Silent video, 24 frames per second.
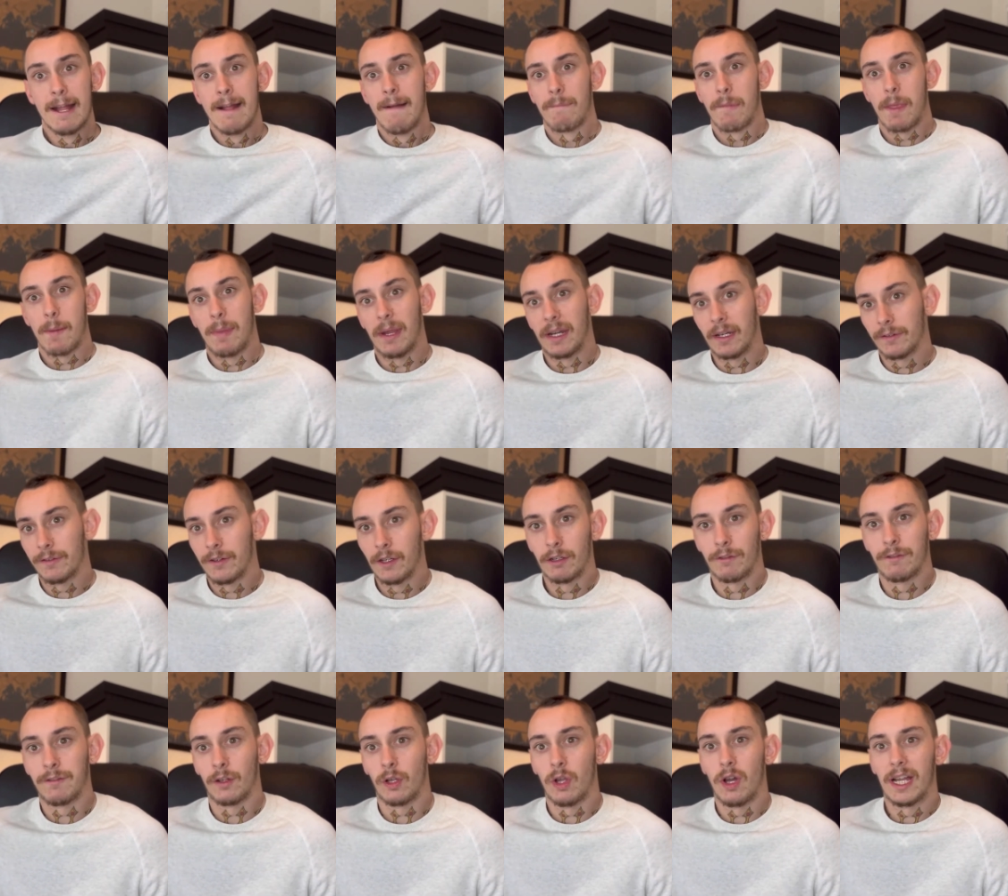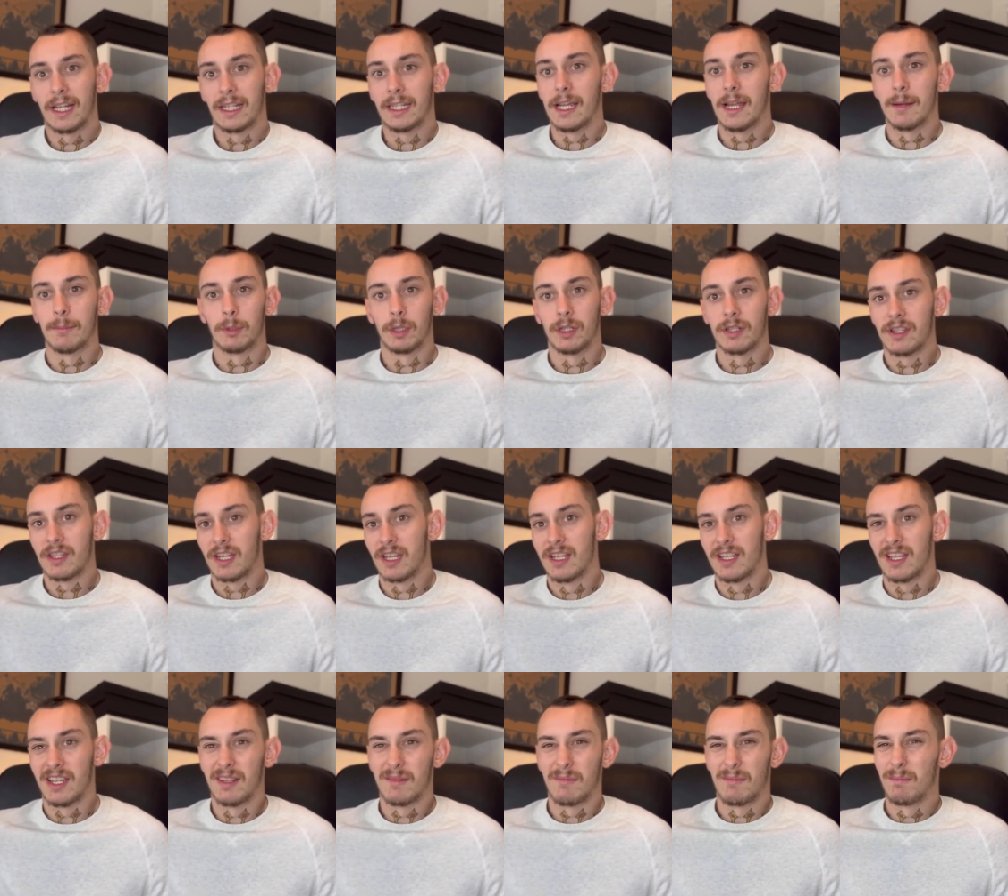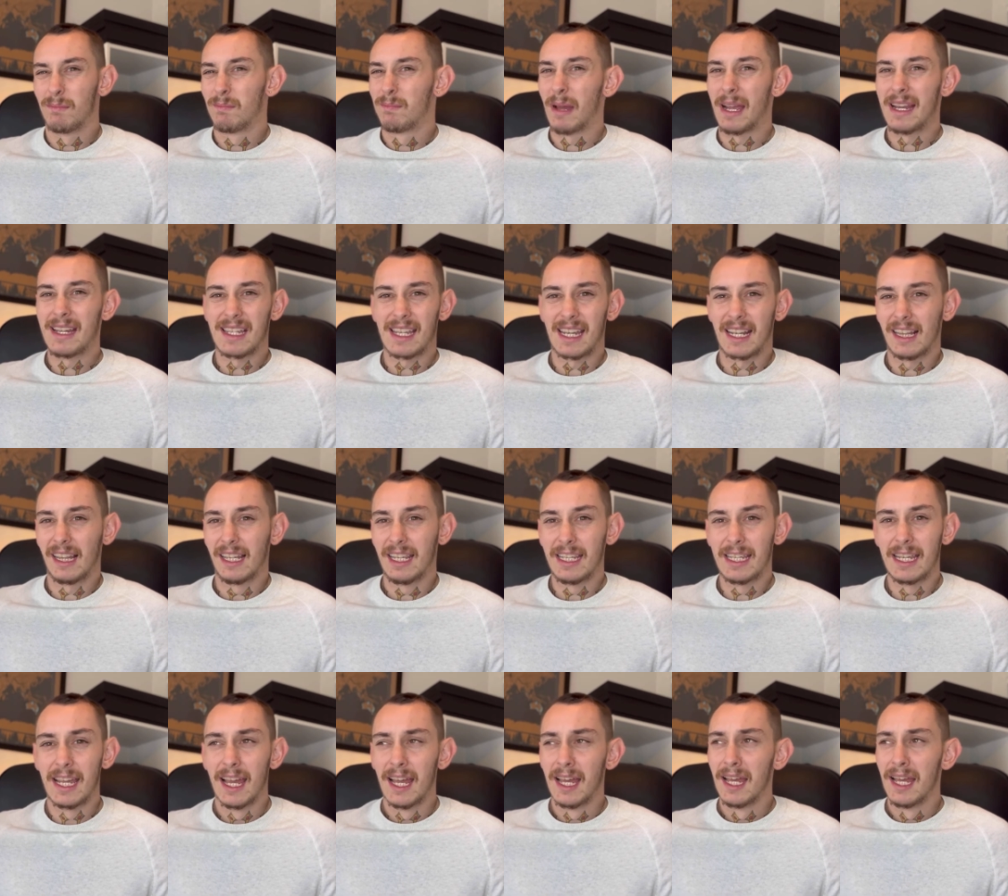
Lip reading: The benefit of flying Emirates is basically